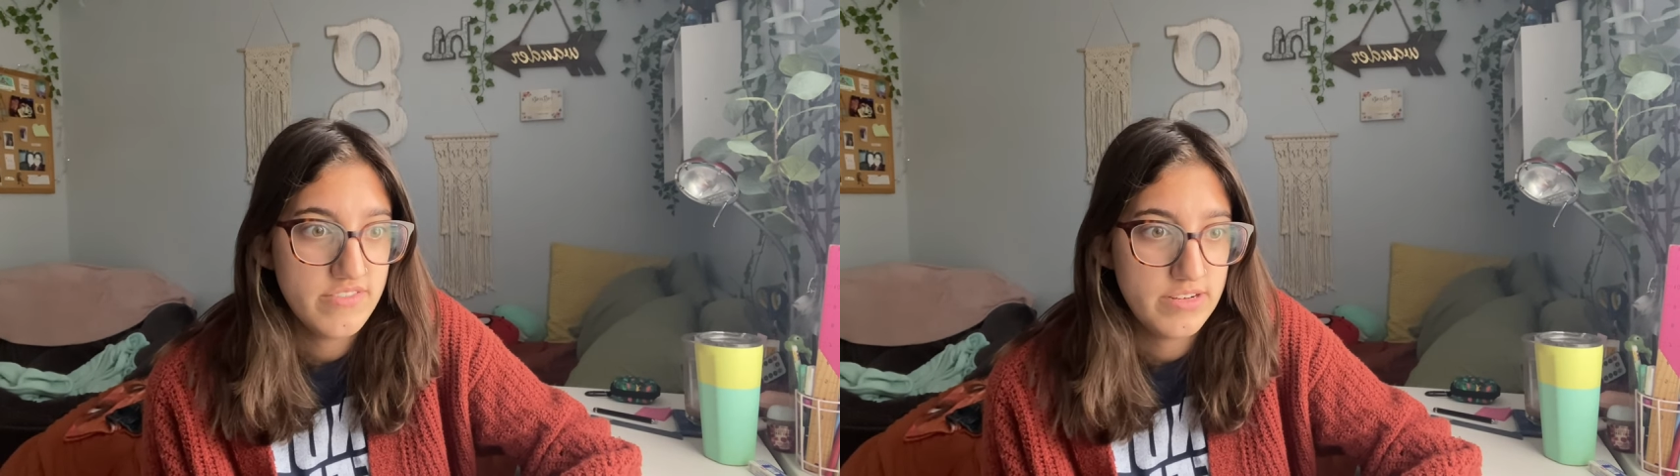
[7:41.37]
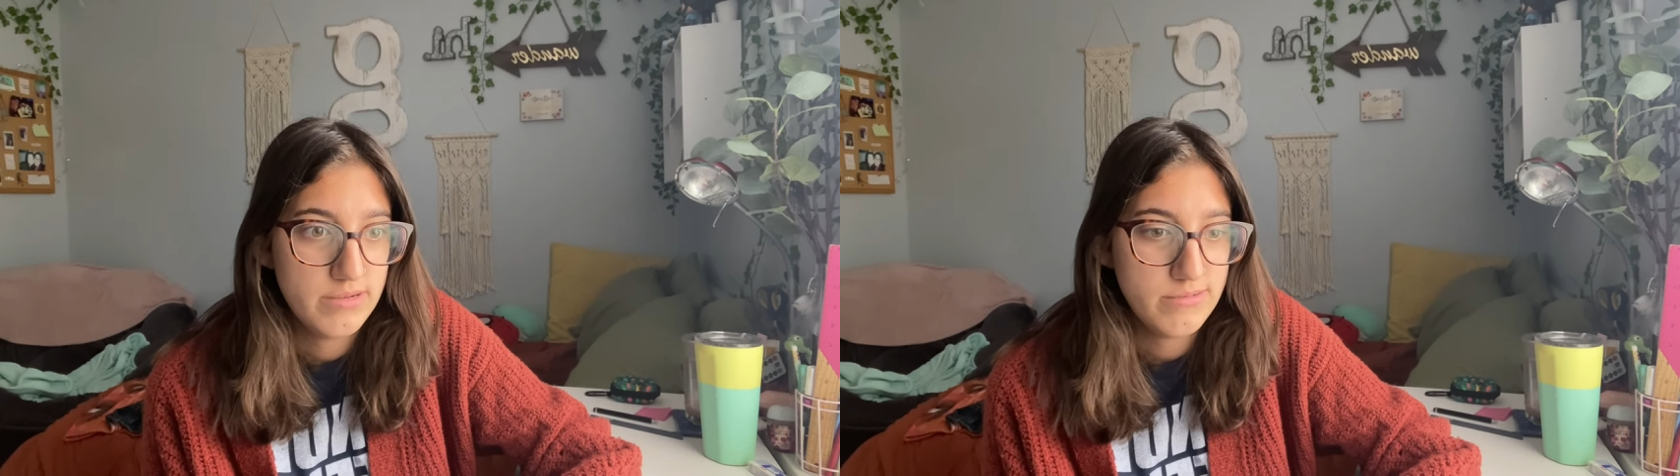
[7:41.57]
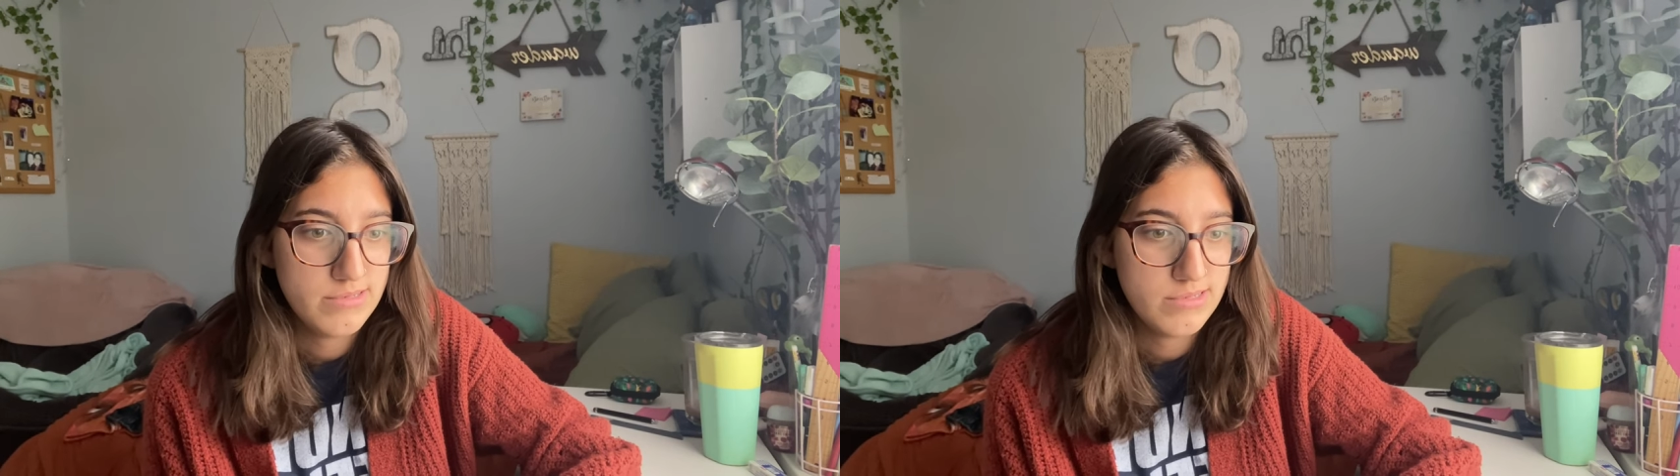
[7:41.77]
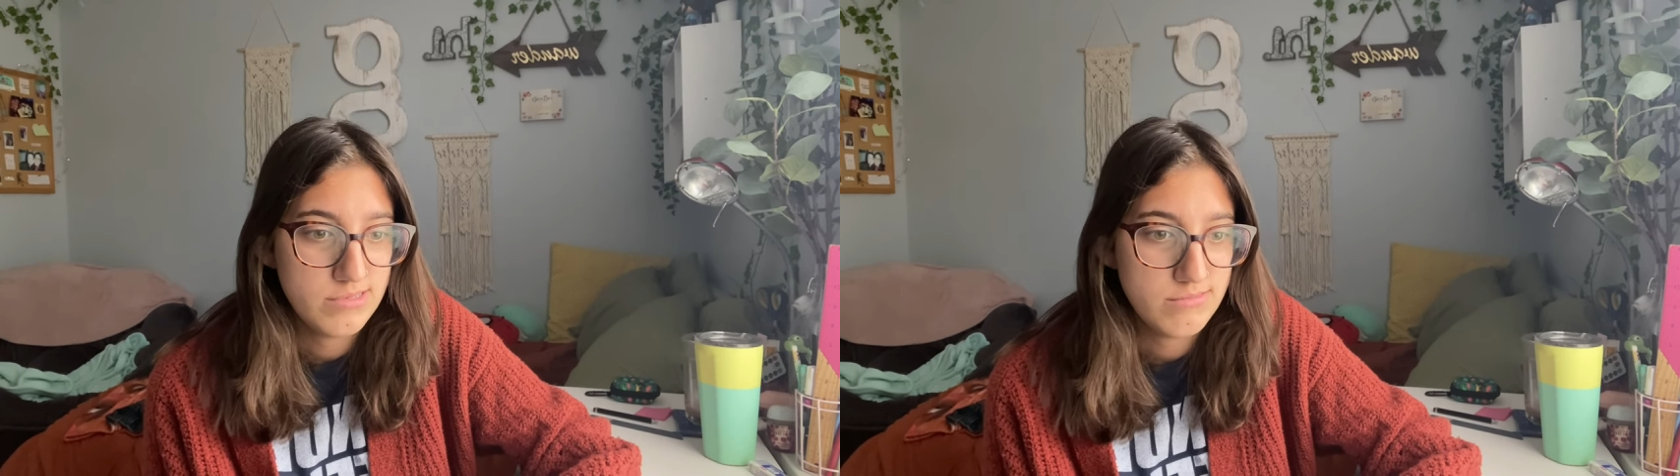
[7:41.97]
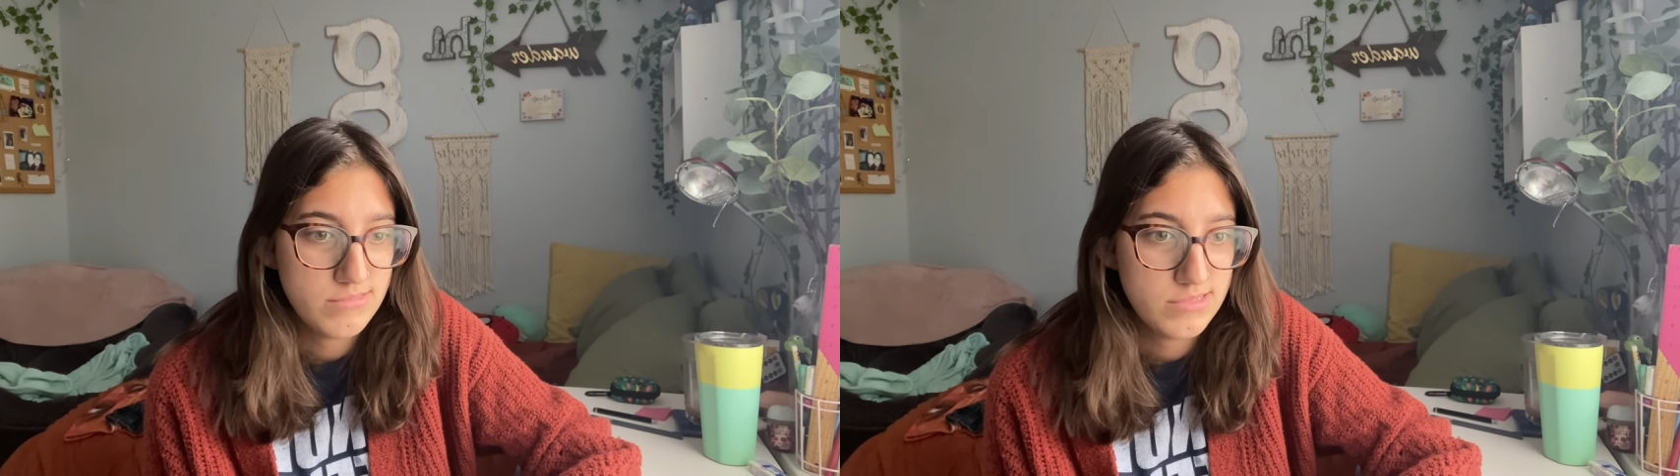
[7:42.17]
and I was like,
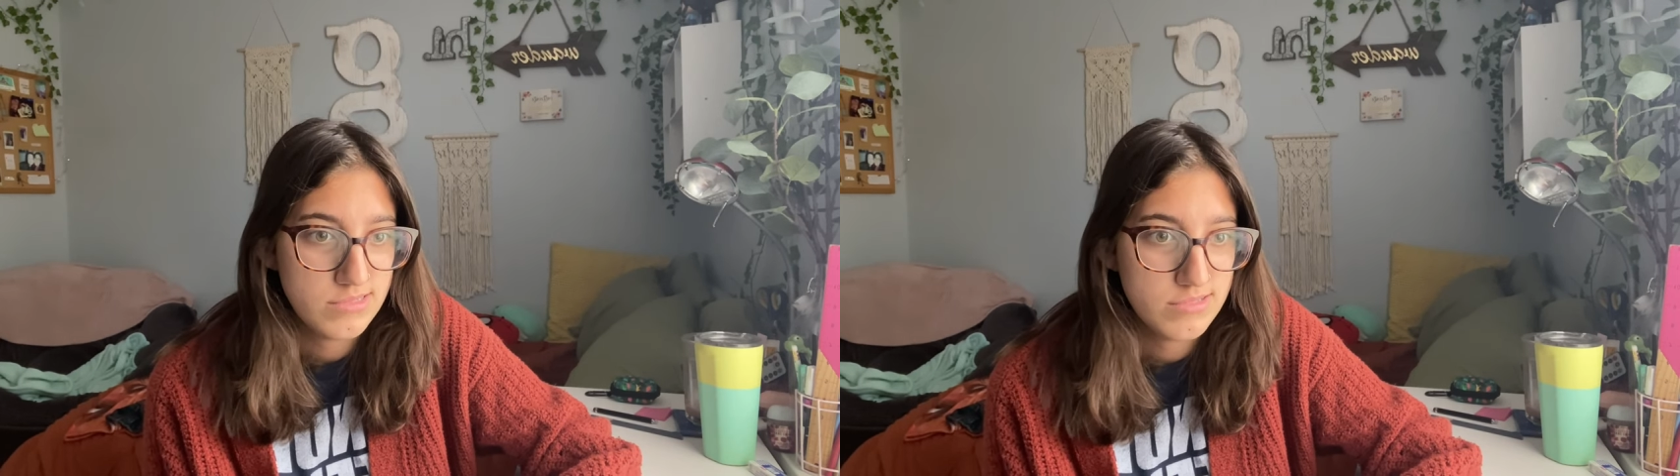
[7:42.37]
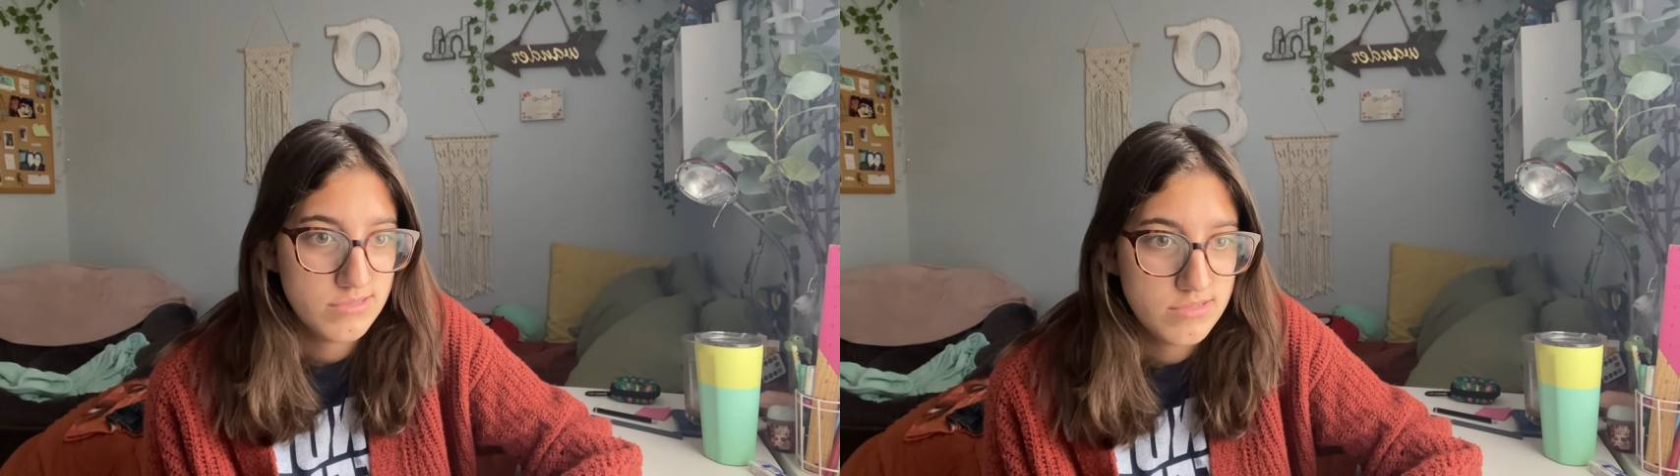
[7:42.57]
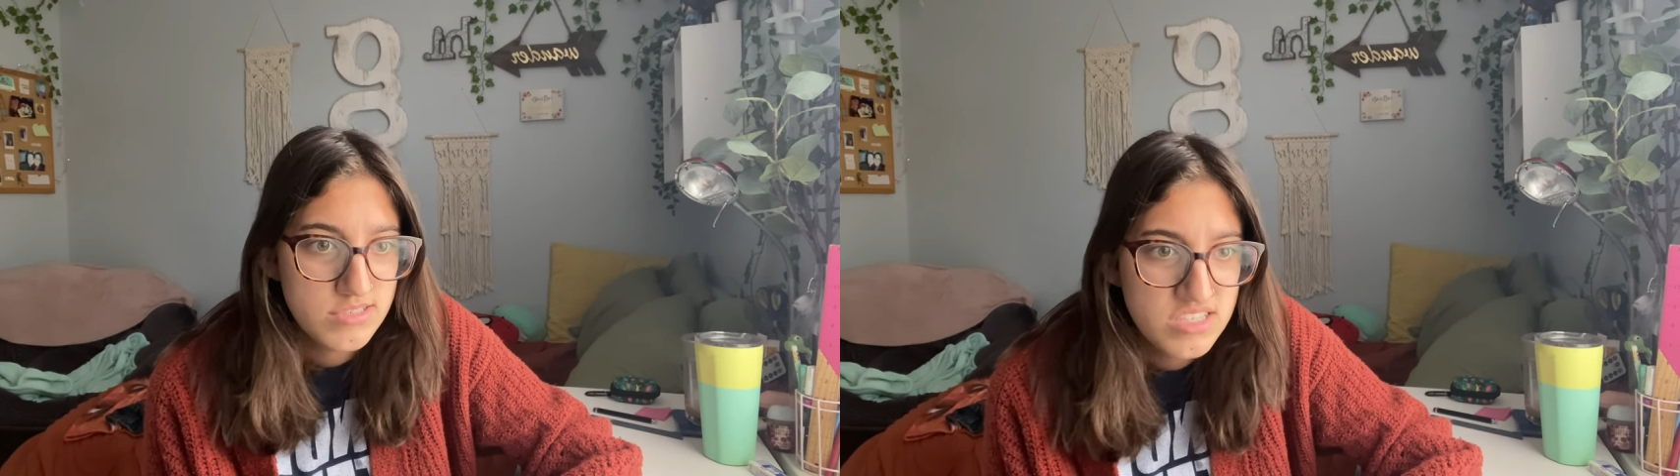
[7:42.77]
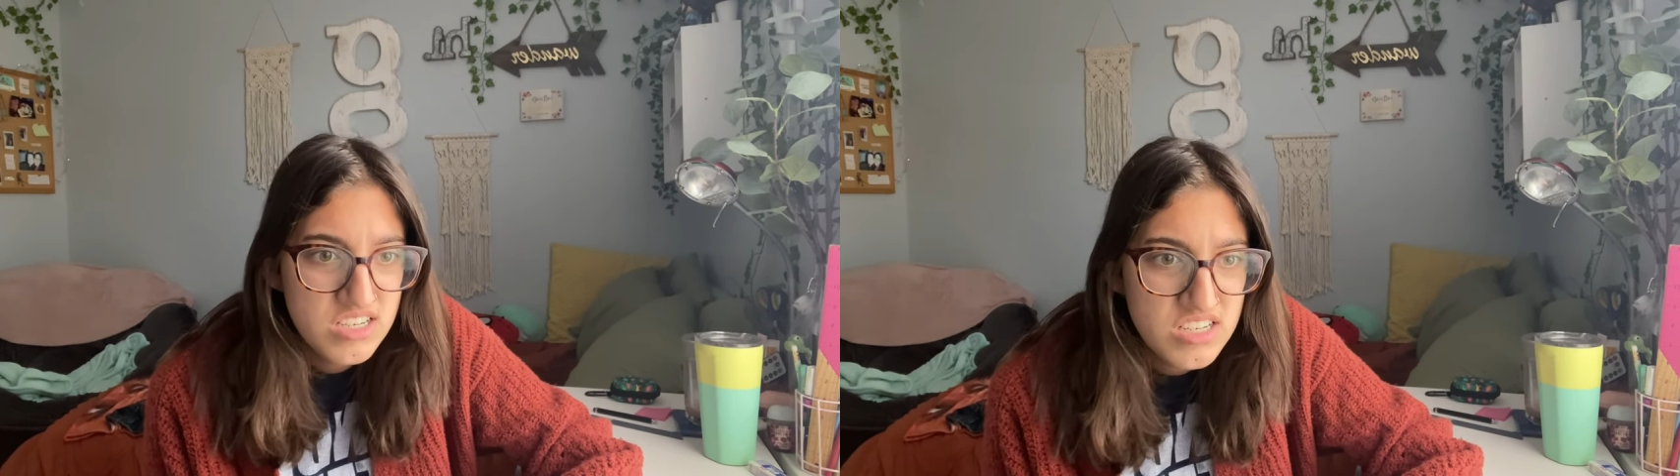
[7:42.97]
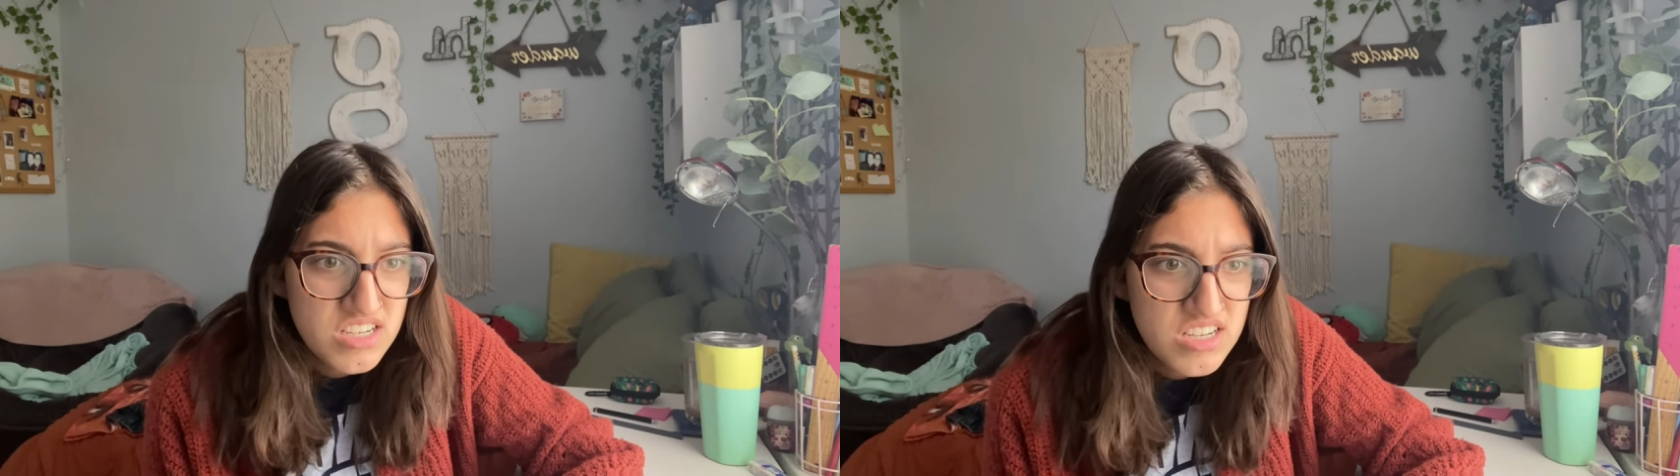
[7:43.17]
oh my
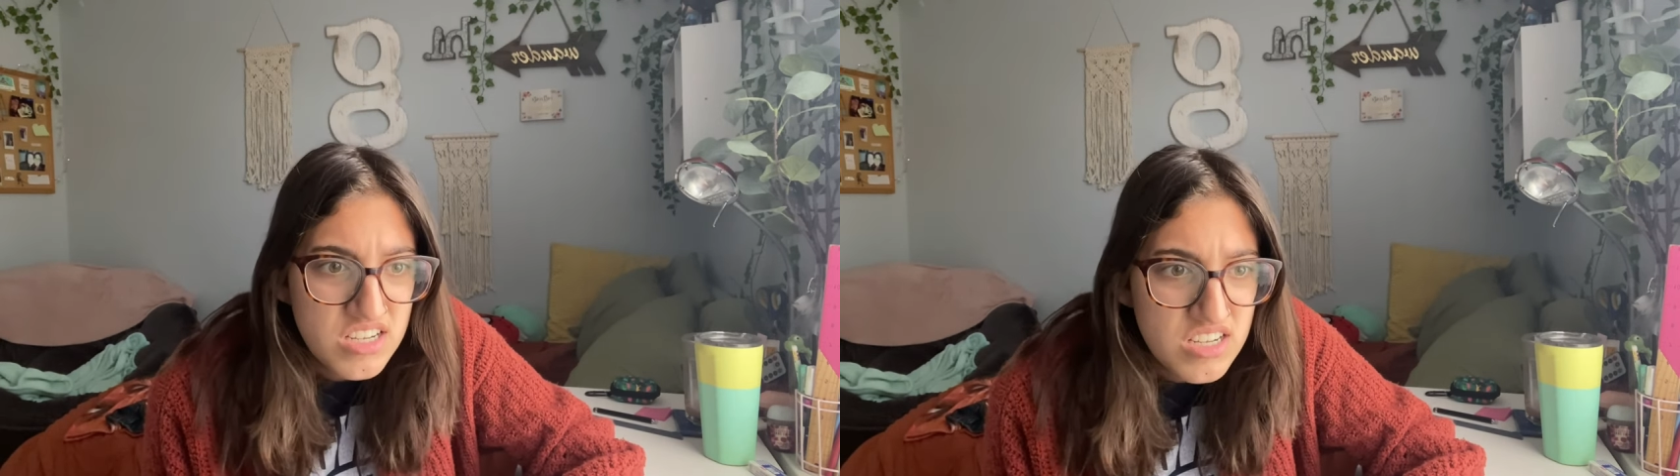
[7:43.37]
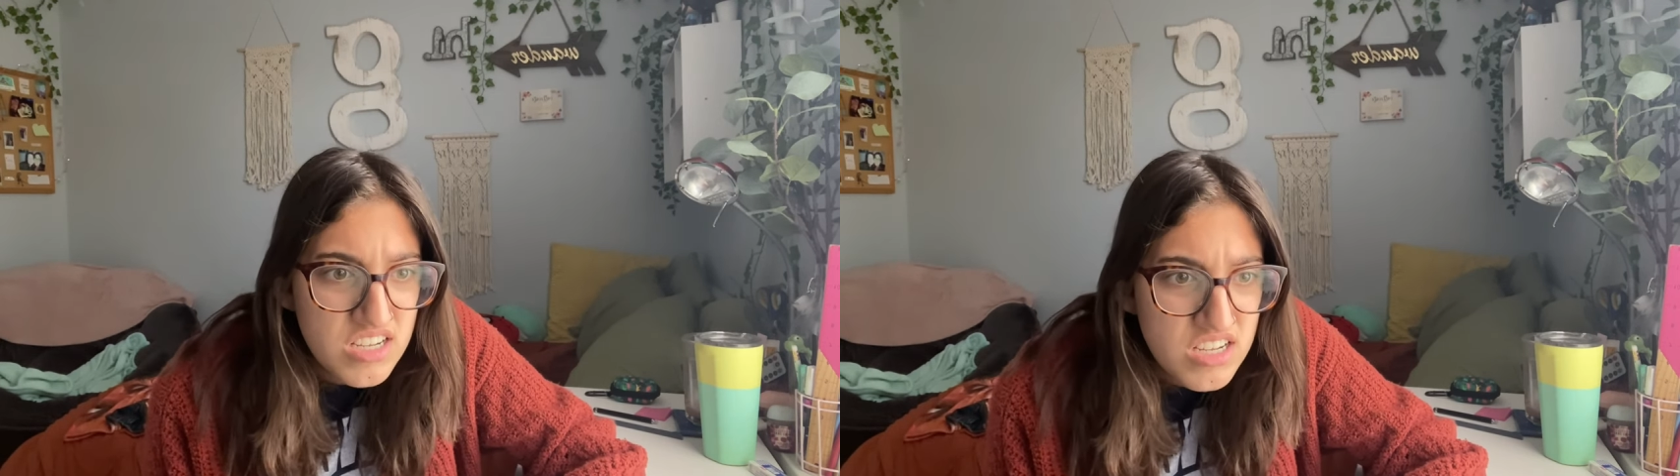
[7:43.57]
gosh.